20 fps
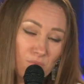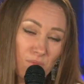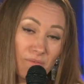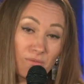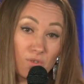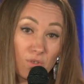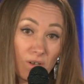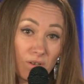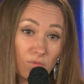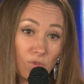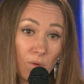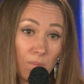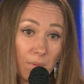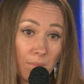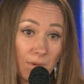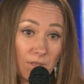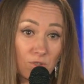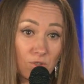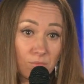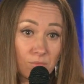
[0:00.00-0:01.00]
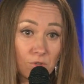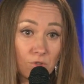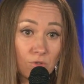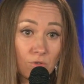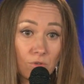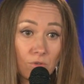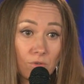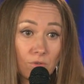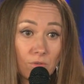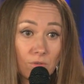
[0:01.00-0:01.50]
if we go
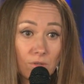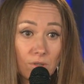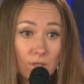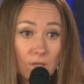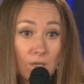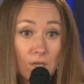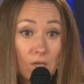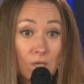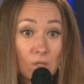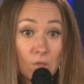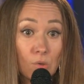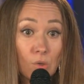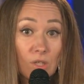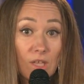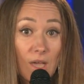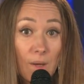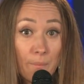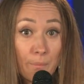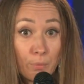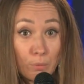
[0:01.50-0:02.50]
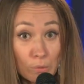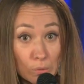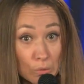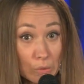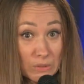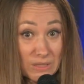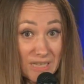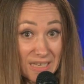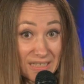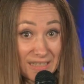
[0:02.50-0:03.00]
out and there
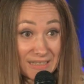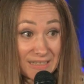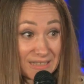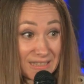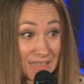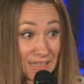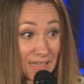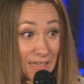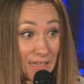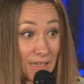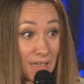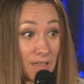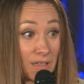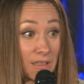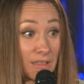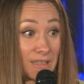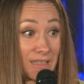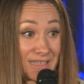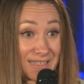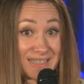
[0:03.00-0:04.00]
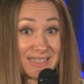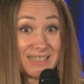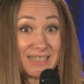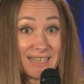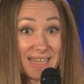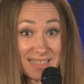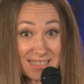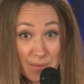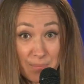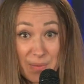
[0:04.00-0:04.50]
will be dirty,
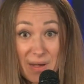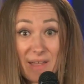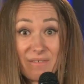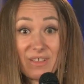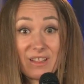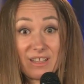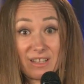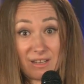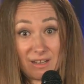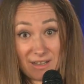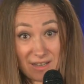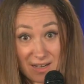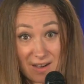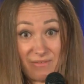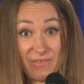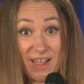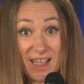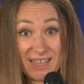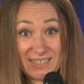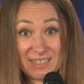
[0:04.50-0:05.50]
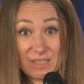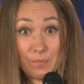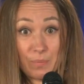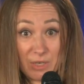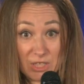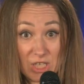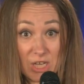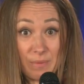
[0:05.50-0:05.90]
but I will be angry